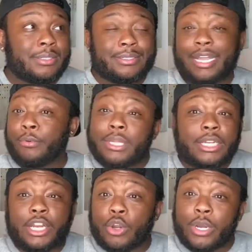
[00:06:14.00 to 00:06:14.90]
They really
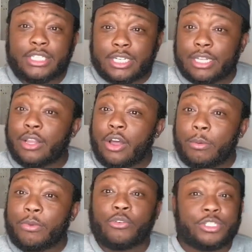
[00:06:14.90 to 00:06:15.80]
didn't know each other long
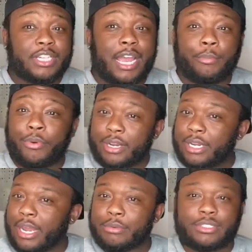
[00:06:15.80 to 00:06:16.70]
before she got pregnant.
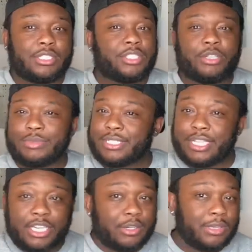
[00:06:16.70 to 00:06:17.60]
They were just, she was
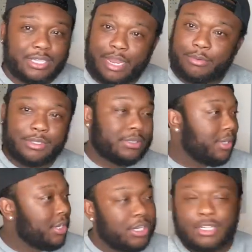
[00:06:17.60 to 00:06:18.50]
single and they were,
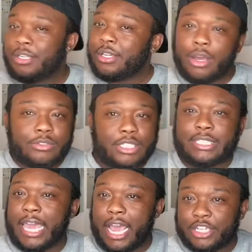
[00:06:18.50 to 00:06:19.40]
you know, just
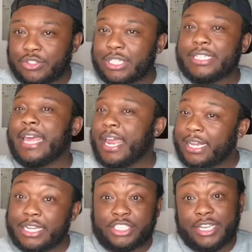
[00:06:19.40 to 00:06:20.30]
casually dating.
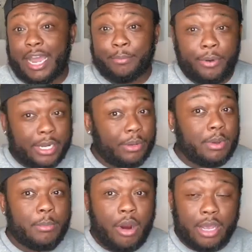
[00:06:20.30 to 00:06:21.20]
And she got pregnant with
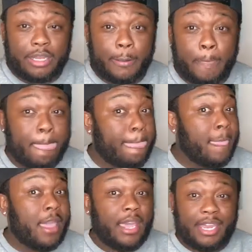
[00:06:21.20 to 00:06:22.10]
Marley.
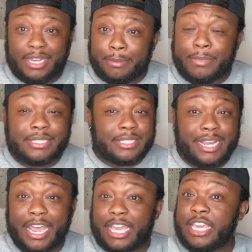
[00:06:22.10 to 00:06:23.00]
And in the midst of
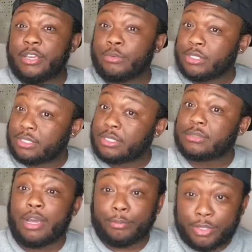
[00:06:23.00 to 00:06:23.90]
that, he was
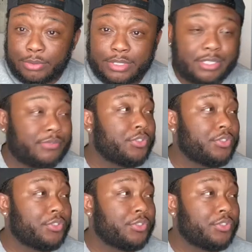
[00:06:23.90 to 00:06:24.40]
abusive.